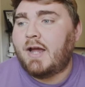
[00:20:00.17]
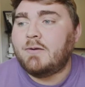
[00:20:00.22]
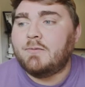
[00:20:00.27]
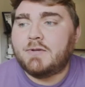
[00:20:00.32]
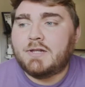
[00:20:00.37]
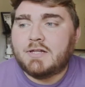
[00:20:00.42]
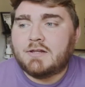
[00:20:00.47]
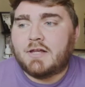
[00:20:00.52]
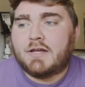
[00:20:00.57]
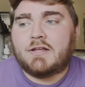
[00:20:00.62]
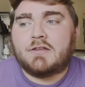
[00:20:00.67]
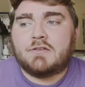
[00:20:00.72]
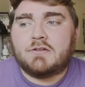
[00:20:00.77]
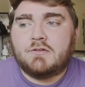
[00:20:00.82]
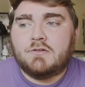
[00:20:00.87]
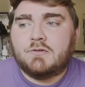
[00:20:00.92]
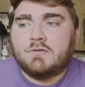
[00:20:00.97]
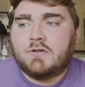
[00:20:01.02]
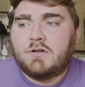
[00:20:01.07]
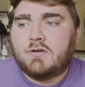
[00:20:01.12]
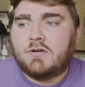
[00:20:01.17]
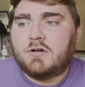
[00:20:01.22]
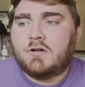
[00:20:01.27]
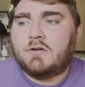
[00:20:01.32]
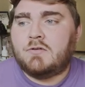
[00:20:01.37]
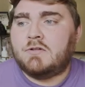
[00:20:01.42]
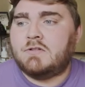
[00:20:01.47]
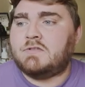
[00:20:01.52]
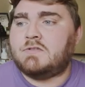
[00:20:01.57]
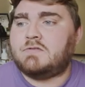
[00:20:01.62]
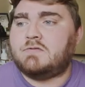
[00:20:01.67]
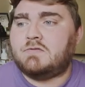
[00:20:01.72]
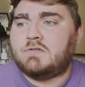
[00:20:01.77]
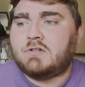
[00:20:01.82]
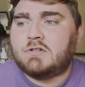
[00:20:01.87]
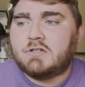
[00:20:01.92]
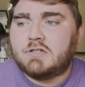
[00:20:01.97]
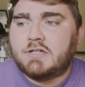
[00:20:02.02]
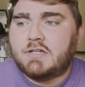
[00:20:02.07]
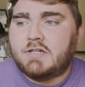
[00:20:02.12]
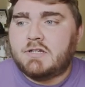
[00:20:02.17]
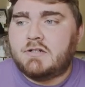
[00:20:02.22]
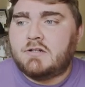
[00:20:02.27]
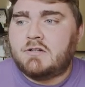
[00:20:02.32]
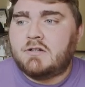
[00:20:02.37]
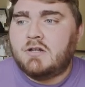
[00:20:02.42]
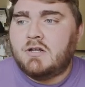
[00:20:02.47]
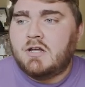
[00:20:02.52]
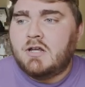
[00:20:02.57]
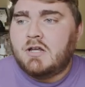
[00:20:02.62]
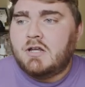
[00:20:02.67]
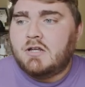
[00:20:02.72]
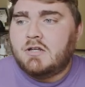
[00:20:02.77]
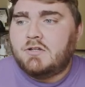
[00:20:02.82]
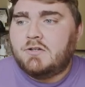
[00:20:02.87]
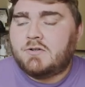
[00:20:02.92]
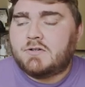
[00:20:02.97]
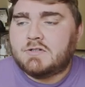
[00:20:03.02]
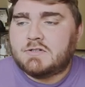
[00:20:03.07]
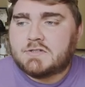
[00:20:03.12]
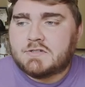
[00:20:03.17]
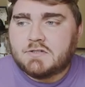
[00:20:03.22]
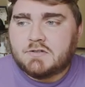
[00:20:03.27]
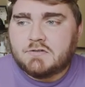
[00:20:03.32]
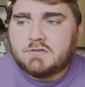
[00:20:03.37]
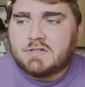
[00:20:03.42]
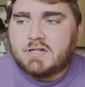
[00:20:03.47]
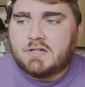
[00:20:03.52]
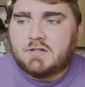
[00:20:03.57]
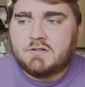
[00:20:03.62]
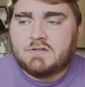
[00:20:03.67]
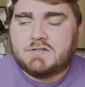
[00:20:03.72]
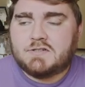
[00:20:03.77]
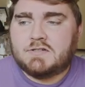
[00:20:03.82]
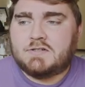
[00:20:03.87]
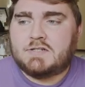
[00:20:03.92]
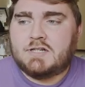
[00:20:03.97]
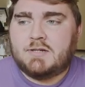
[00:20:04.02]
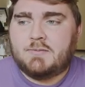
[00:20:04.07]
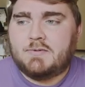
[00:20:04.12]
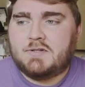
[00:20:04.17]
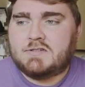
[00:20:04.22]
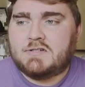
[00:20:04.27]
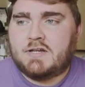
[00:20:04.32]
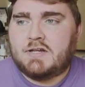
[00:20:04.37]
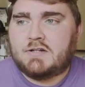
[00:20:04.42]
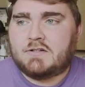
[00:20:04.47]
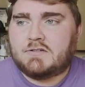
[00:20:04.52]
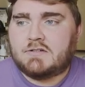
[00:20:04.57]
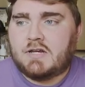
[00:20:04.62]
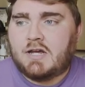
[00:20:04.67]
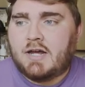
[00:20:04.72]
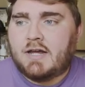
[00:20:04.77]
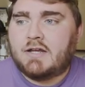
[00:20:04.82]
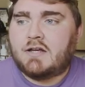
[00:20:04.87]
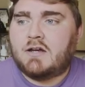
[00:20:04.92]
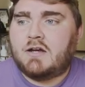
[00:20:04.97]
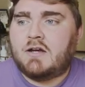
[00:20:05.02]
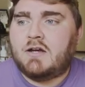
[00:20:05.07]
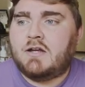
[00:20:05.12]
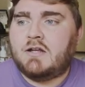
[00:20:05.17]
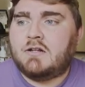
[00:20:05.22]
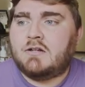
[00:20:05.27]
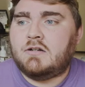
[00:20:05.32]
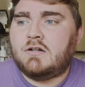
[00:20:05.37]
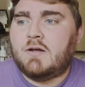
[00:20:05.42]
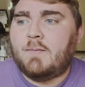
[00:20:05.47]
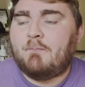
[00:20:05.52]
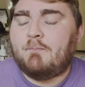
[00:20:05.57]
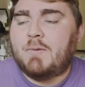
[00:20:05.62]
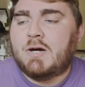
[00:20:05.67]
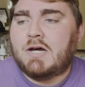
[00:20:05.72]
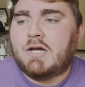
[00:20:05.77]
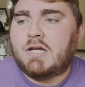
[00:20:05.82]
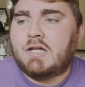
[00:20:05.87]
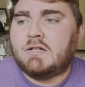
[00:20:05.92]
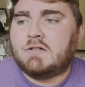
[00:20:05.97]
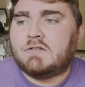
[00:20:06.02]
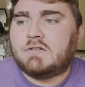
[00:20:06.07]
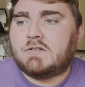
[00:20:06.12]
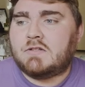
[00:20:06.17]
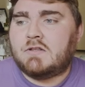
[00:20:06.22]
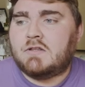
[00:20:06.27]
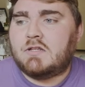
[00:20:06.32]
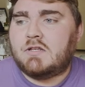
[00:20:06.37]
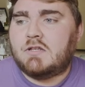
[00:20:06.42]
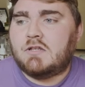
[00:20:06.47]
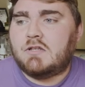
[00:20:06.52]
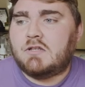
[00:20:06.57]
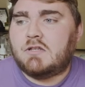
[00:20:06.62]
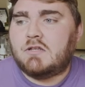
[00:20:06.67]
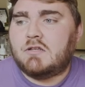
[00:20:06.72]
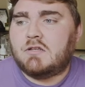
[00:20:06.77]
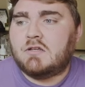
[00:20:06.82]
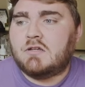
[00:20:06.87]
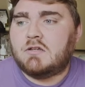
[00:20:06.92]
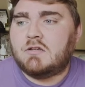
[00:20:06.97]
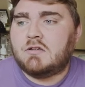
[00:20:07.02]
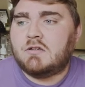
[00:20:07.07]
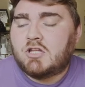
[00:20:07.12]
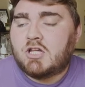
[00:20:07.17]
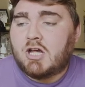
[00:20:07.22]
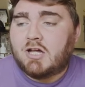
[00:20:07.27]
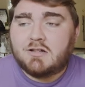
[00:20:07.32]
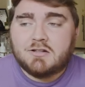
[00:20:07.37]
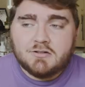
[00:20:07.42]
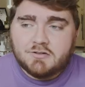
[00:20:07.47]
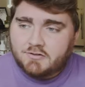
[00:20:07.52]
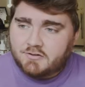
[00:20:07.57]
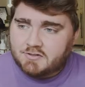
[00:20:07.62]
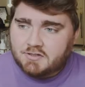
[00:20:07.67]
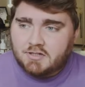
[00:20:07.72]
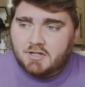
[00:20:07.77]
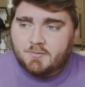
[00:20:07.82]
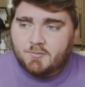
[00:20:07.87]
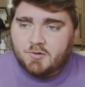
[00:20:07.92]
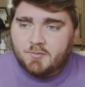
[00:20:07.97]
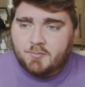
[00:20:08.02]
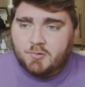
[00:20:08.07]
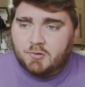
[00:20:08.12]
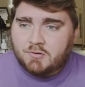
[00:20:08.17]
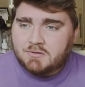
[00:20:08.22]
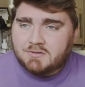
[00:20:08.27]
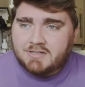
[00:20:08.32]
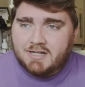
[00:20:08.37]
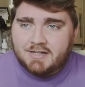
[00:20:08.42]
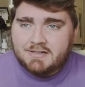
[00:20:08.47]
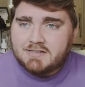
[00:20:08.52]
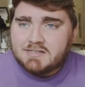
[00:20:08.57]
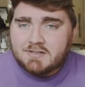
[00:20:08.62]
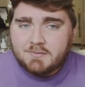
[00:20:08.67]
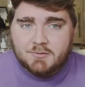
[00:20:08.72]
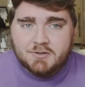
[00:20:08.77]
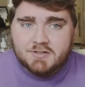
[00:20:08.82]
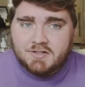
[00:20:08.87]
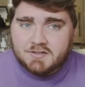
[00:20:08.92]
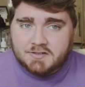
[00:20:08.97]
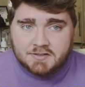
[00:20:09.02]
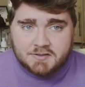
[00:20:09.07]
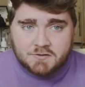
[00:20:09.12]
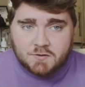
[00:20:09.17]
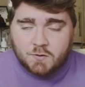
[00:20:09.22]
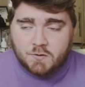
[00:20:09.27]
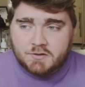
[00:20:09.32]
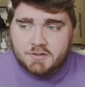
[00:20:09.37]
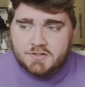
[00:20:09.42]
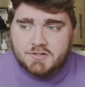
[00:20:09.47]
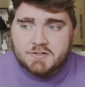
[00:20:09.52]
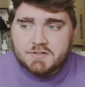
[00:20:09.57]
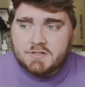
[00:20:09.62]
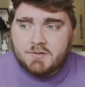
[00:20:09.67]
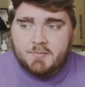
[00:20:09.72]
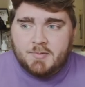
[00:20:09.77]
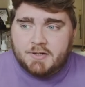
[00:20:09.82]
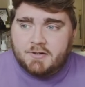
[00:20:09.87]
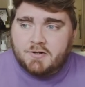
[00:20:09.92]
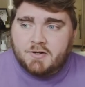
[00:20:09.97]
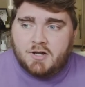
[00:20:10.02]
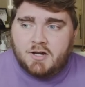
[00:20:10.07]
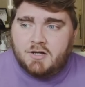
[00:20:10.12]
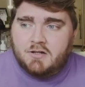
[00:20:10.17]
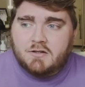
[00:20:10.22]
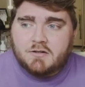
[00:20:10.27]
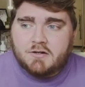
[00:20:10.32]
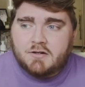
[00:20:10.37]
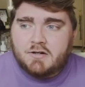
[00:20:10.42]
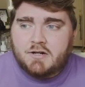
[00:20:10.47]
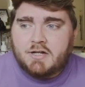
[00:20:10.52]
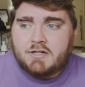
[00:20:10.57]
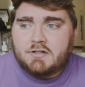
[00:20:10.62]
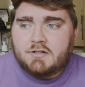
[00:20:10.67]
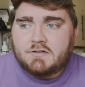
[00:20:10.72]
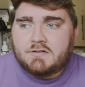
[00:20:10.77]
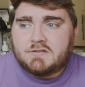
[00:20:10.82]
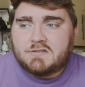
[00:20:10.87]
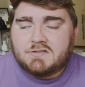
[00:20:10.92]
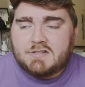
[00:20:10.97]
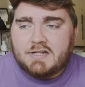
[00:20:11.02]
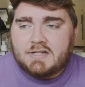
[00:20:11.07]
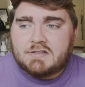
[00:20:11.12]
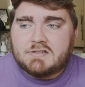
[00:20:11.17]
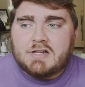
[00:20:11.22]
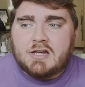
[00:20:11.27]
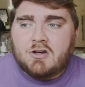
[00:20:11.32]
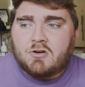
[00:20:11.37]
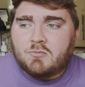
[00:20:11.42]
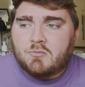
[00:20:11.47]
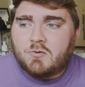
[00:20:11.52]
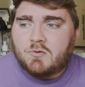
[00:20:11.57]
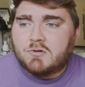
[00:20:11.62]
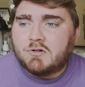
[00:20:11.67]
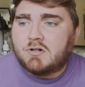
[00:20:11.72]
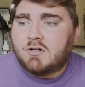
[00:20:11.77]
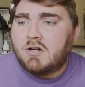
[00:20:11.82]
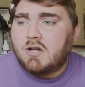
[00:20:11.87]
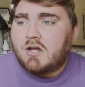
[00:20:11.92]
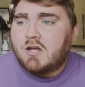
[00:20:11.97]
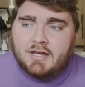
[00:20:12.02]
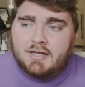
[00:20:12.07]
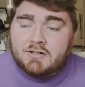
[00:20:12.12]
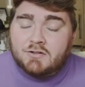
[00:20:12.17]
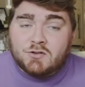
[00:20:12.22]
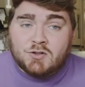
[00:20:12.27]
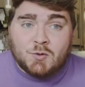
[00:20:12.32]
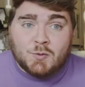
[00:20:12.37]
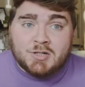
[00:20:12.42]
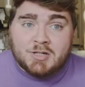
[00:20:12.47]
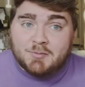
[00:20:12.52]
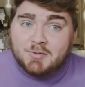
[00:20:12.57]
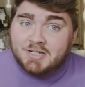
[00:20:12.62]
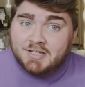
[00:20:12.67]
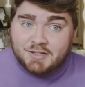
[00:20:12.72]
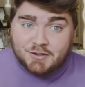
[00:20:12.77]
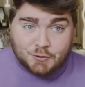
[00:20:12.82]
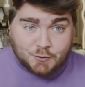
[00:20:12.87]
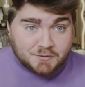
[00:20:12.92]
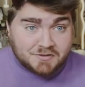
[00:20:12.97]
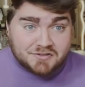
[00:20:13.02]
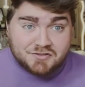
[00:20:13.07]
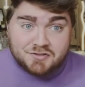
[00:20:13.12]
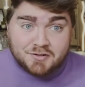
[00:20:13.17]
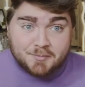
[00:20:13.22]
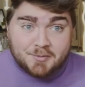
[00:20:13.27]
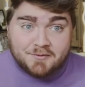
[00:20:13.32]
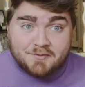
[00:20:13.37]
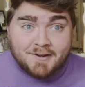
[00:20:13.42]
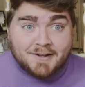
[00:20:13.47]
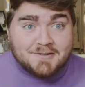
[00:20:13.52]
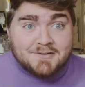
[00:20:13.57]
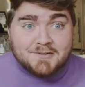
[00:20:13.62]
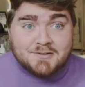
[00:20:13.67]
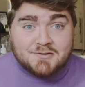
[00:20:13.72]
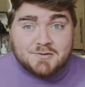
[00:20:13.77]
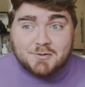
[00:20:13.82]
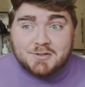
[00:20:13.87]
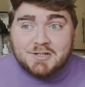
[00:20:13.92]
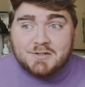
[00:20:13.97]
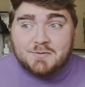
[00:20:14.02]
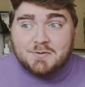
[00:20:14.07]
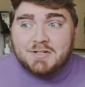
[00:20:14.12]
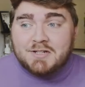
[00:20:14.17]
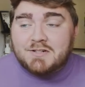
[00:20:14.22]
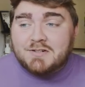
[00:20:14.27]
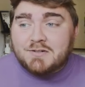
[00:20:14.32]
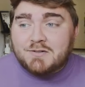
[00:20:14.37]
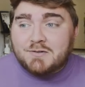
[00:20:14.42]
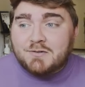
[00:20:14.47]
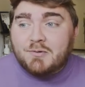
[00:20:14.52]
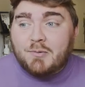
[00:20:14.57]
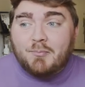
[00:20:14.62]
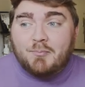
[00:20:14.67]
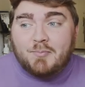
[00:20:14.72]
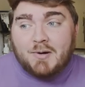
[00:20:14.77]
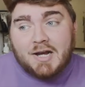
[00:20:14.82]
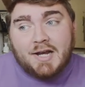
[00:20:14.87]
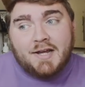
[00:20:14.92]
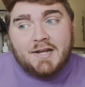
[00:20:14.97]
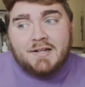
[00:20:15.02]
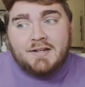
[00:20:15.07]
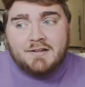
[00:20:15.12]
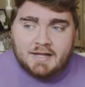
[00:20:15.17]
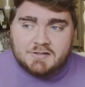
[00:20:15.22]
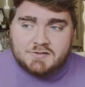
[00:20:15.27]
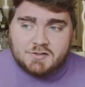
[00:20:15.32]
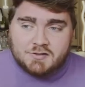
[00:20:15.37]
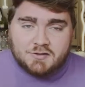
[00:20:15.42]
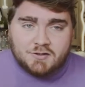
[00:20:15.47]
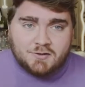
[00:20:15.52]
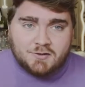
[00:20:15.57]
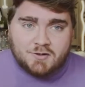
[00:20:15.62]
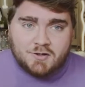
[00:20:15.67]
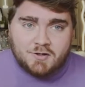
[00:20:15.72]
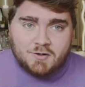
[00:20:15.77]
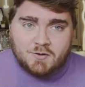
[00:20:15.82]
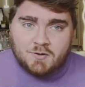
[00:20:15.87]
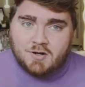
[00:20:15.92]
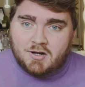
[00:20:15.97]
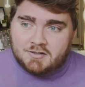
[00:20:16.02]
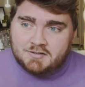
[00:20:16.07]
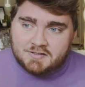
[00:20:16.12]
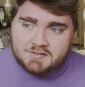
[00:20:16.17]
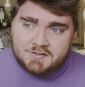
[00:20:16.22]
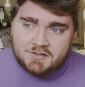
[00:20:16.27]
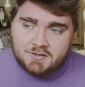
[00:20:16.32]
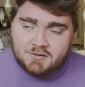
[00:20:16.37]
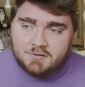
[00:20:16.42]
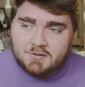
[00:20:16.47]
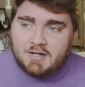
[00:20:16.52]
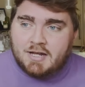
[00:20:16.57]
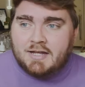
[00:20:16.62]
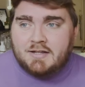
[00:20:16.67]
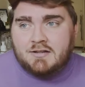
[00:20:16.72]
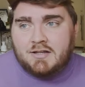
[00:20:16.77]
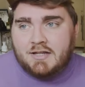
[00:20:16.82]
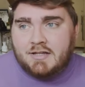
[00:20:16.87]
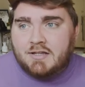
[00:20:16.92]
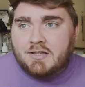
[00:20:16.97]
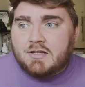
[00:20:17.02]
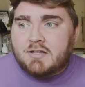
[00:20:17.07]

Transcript: I really like the new logo. It's clean. You can still tell it's the same exact icon, but the color is a lot more bold, kind of similar to Discord. It's just a better color and it stands out more. I don't know anybody that uses TripAdvisor in 2022, but as a logo on its own, I like